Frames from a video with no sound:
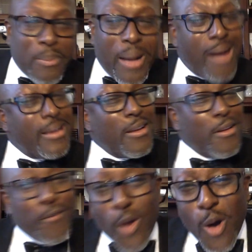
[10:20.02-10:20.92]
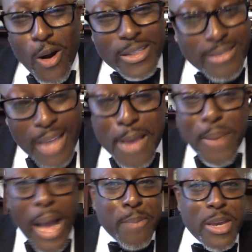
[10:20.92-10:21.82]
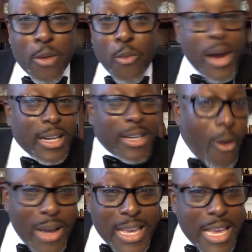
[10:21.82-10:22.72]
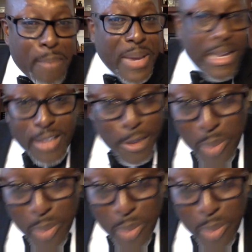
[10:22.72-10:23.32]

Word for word: about Florida State might be the one to go in here and beat these